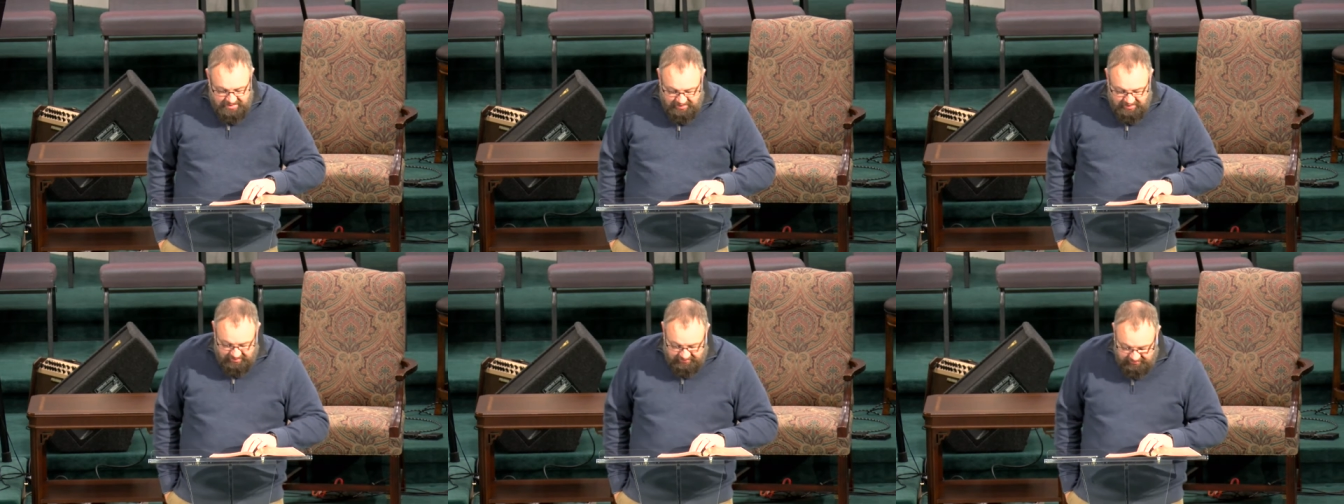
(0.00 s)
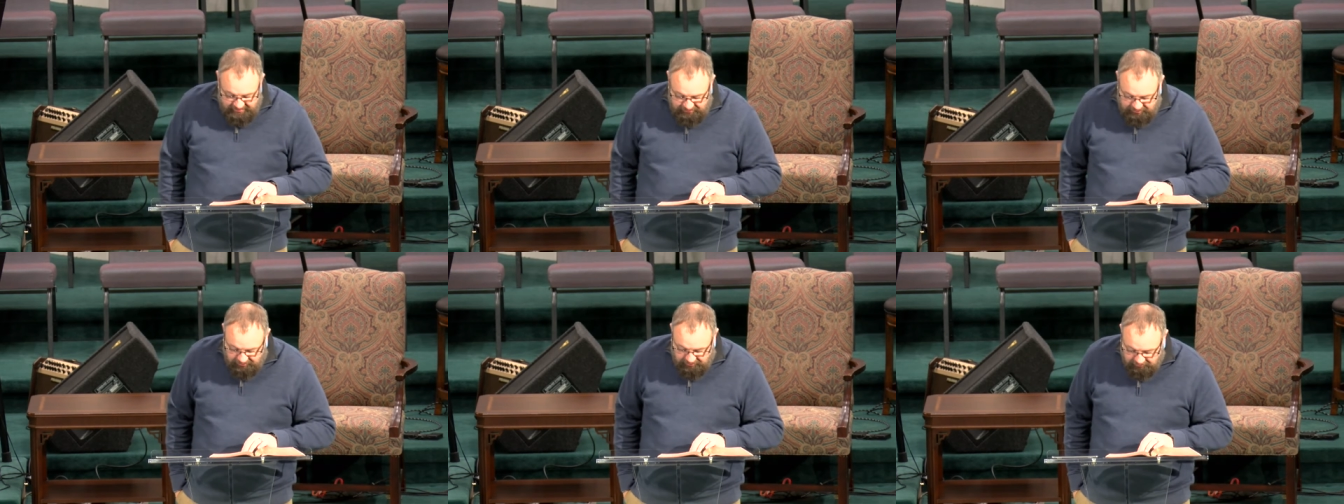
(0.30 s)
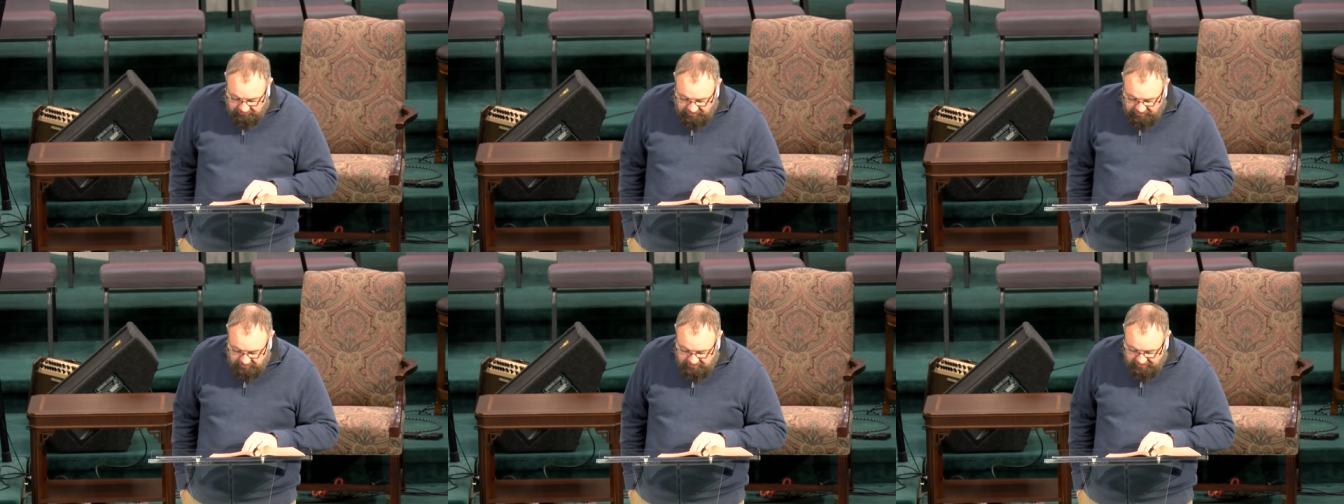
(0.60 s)
and they shall
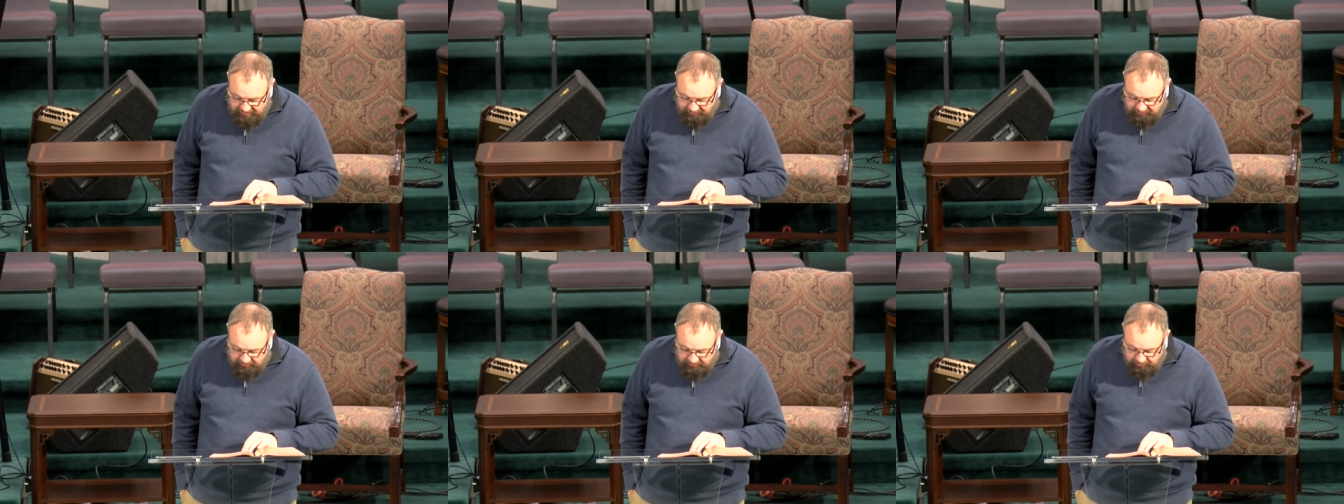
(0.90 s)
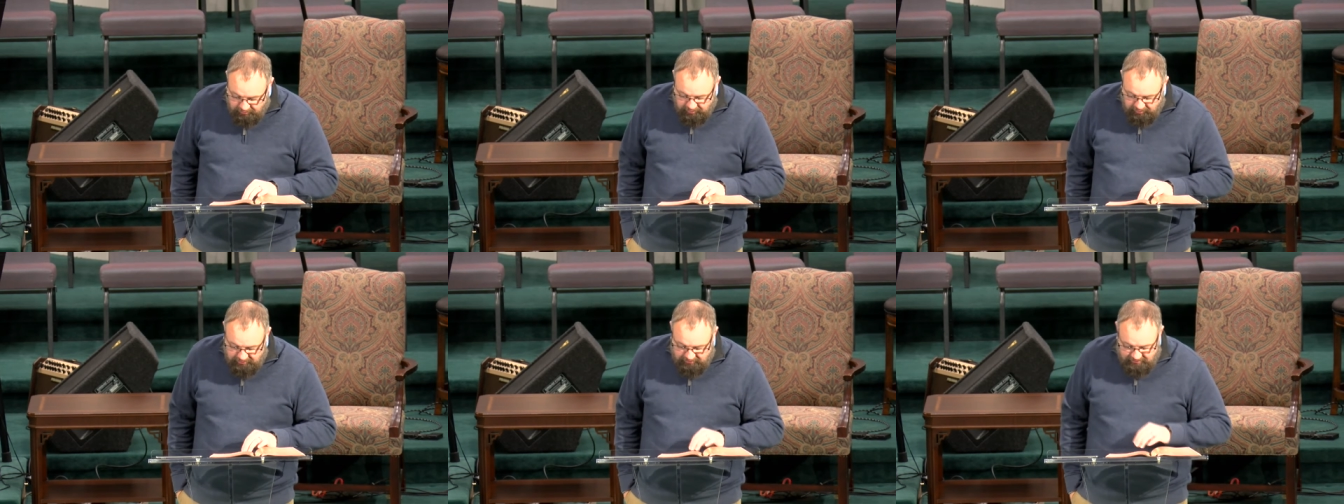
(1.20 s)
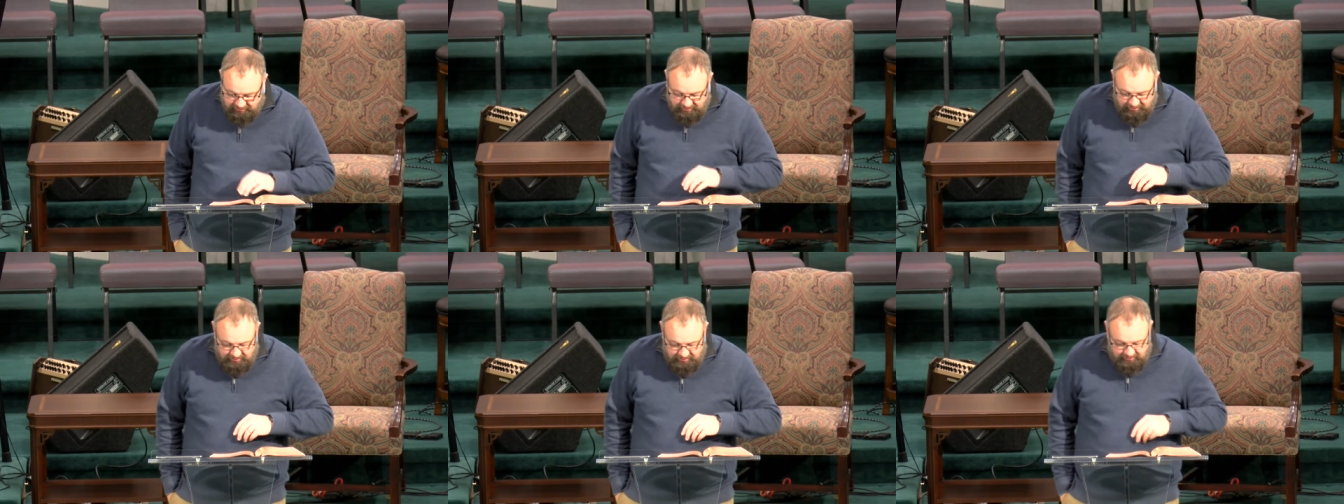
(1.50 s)
rebuild the ruined
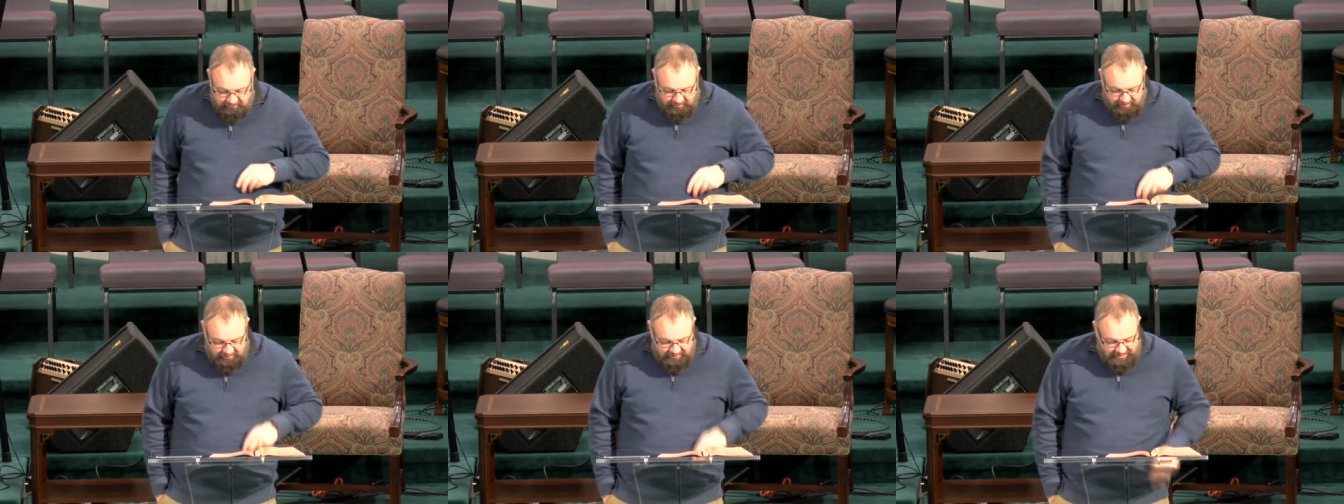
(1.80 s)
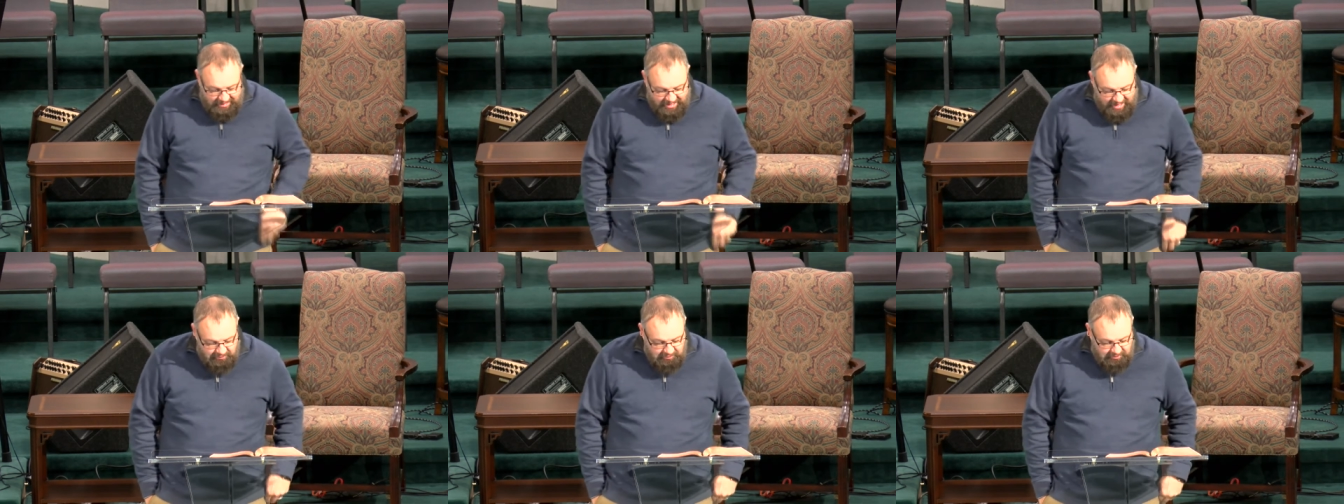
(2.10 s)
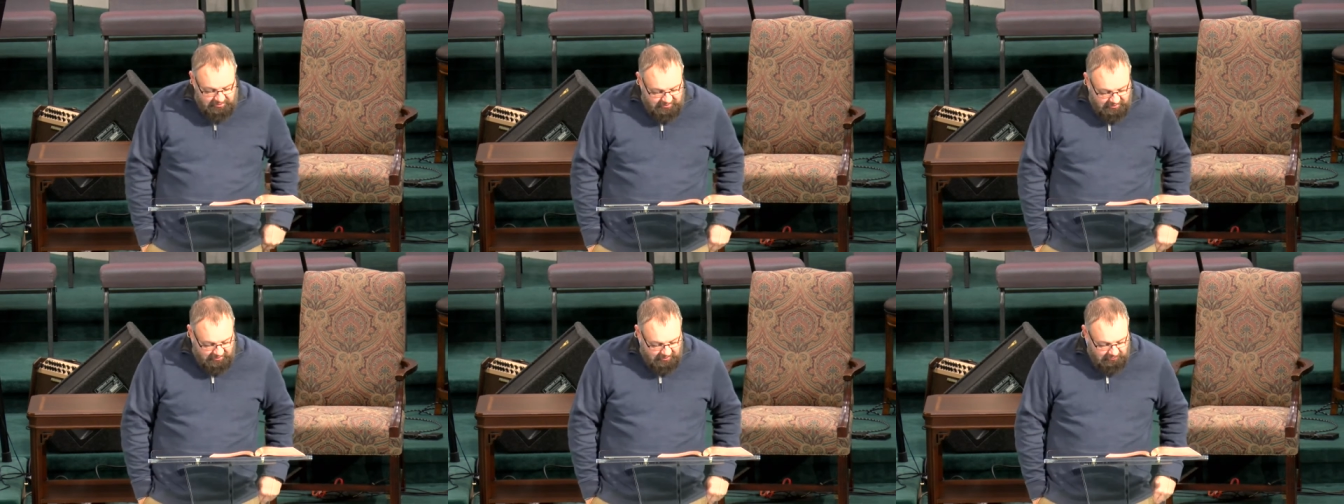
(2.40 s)
cities and
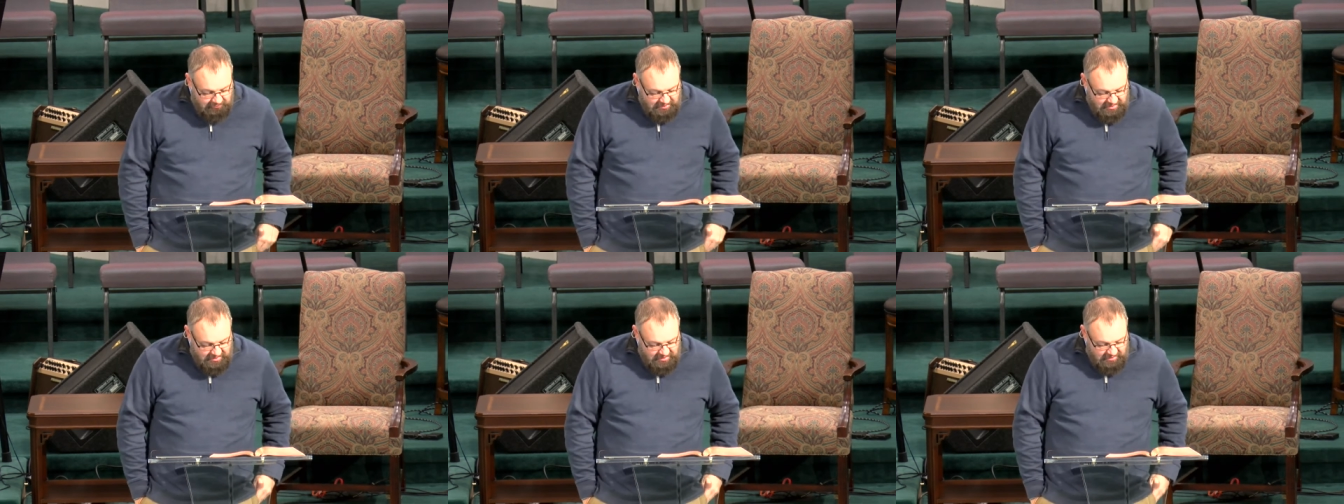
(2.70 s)
inhabit them.